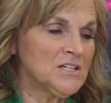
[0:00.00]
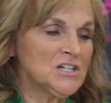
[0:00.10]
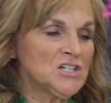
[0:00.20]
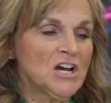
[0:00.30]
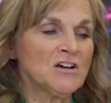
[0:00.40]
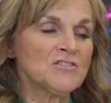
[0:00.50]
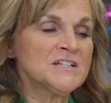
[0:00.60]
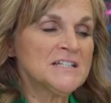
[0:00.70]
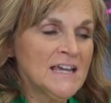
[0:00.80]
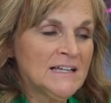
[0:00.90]
It says, share your
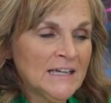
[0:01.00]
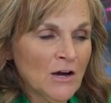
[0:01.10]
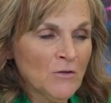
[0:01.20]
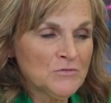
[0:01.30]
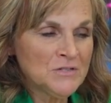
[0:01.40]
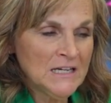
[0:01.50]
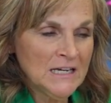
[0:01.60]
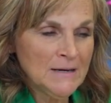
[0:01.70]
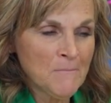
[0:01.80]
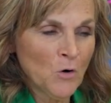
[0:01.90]
skincare
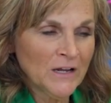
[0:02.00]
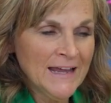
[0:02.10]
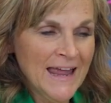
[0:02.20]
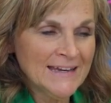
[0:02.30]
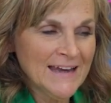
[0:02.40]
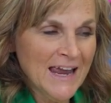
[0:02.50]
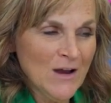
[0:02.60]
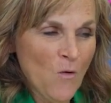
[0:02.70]
routine morning and night.